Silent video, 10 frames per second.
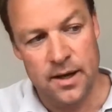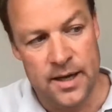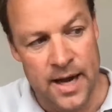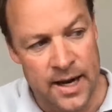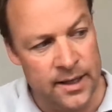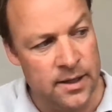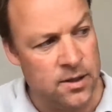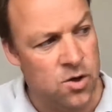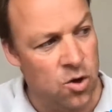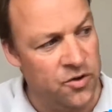getting a
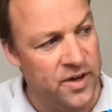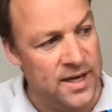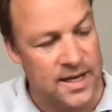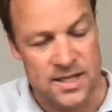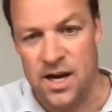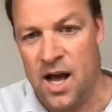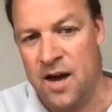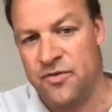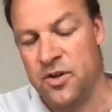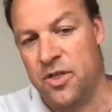content as an
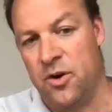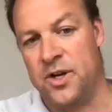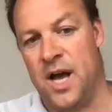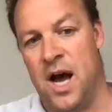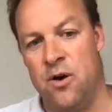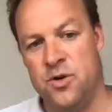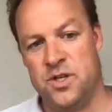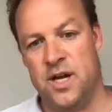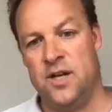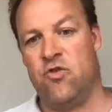afterthought out
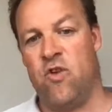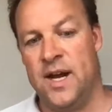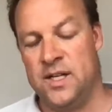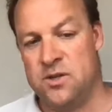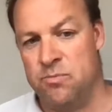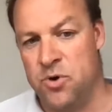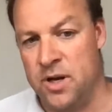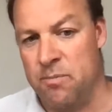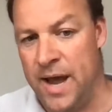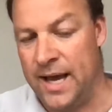and trying to put
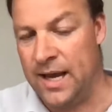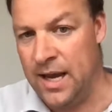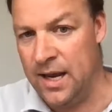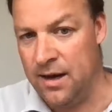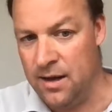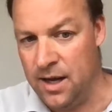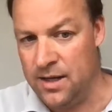it back in